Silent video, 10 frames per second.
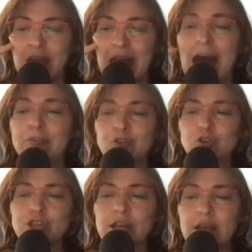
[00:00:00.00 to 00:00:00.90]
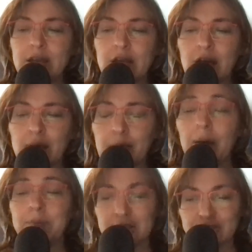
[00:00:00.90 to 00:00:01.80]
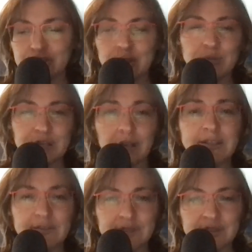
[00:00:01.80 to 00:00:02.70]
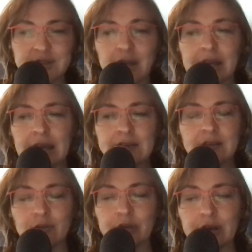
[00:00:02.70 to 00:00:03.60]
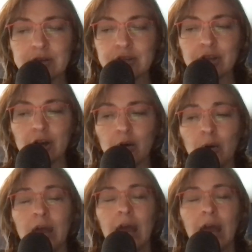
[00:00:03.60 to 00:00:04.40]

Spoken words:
after she published the results of this study several years ago,